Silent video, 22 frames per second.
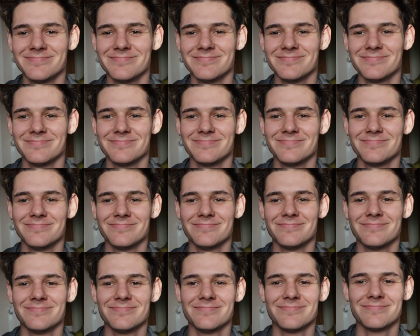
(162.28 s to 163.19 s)
I'm
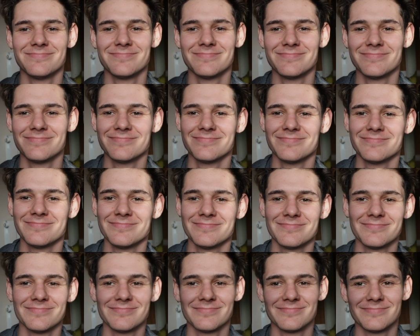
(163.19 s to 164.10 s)
0.3 kilometres
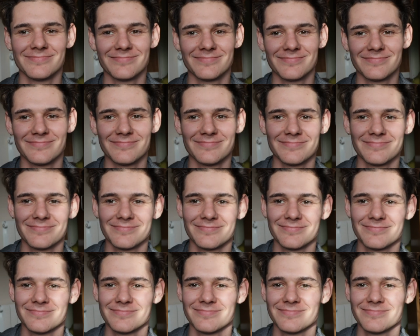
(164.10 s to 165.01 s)
away from my
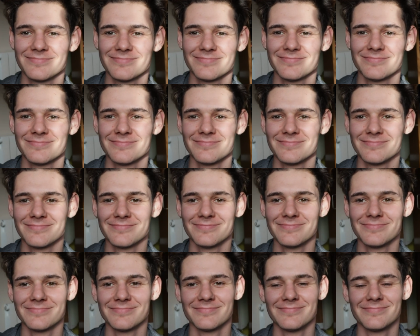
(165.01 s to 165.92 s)
10k, so you best get
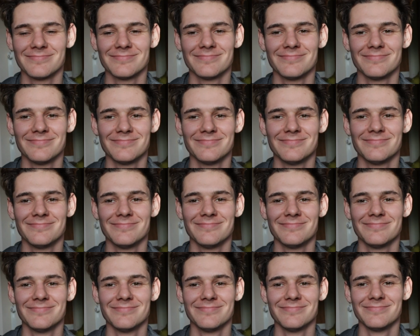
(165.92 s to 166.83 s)
running, chap.
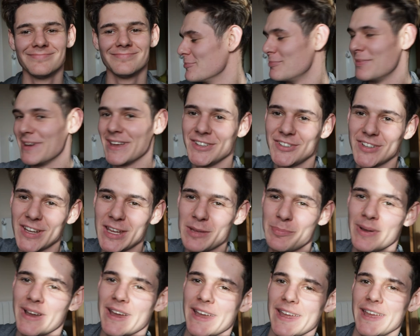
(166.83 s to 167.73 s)
Me and
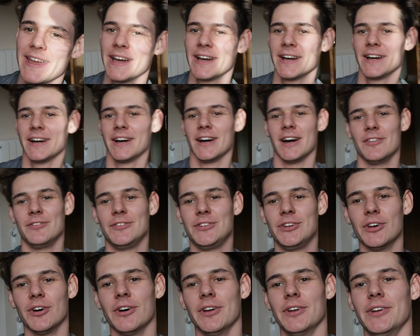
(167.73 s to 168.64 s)
GP
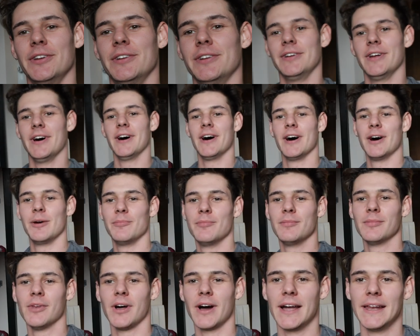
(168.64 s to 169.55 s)
have done,
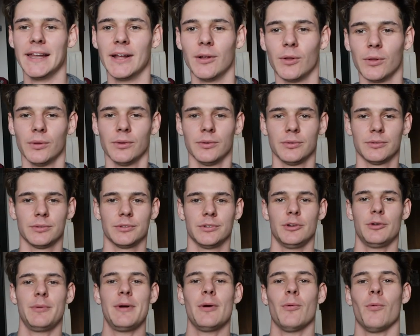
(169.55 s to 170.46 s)
um, like a little,
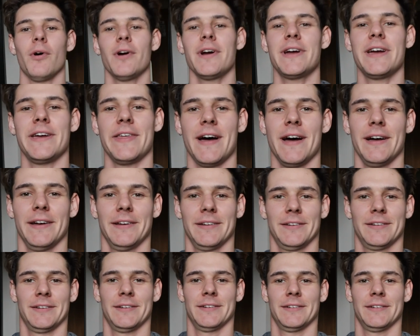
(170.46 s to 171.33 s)
you're a bit wonky there.